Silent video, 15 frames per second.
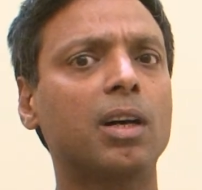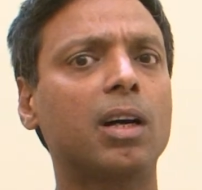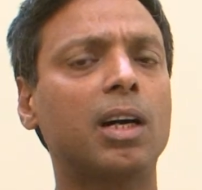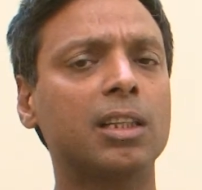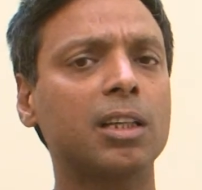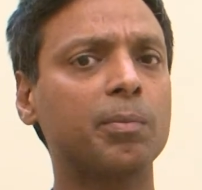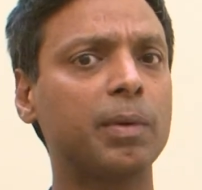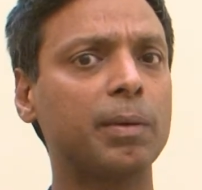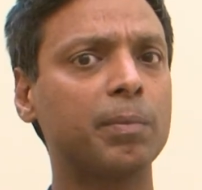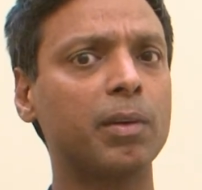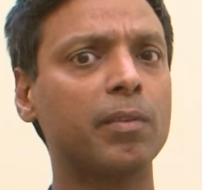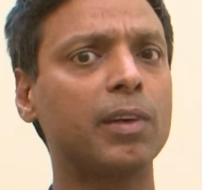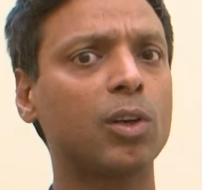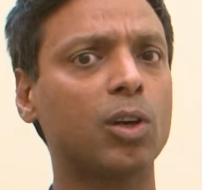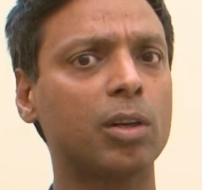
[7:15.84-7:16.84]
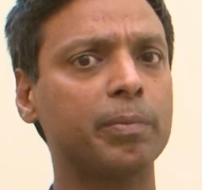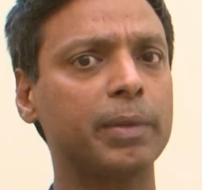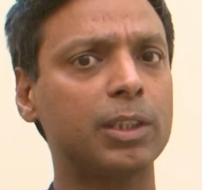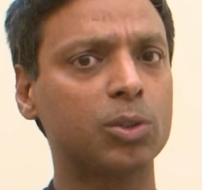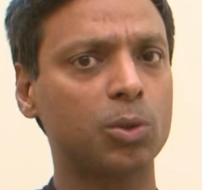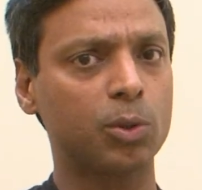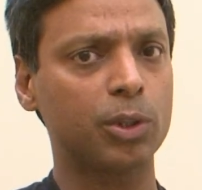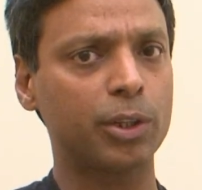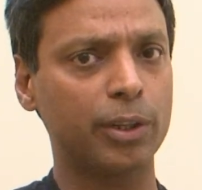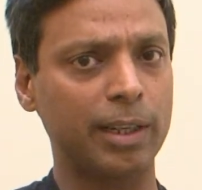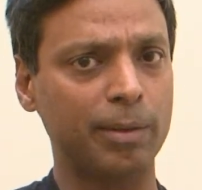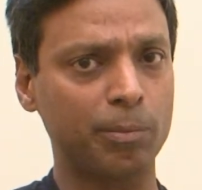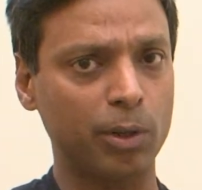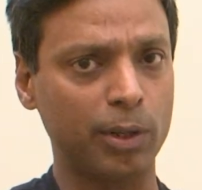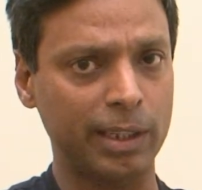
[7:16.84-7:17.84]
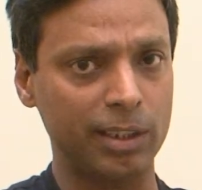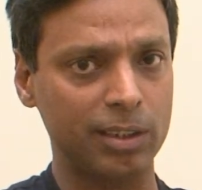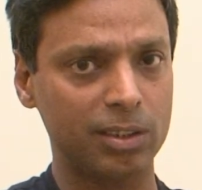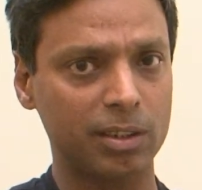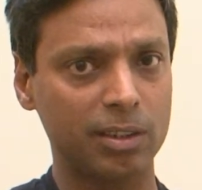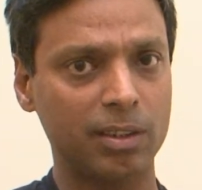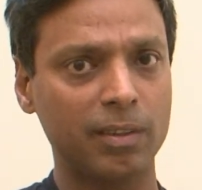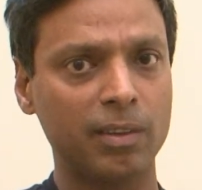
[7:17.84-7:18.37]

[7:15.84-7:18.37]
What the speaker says: Other people will not be shown to your employees.